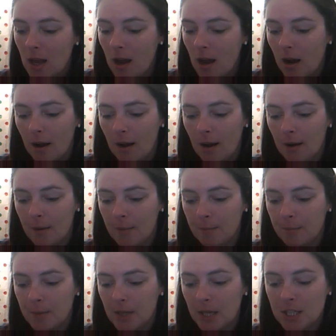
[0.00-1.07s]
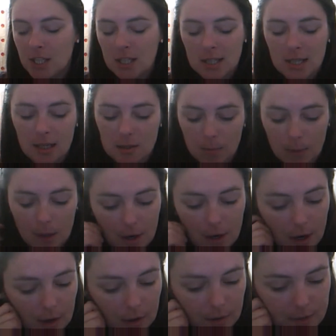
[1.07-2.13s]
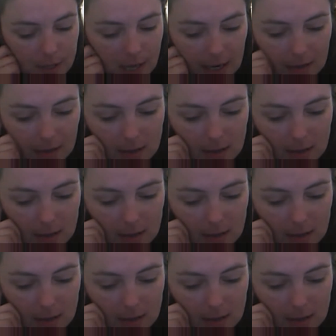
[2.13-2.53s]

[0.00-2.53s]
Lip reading: it just gets on my nerves. And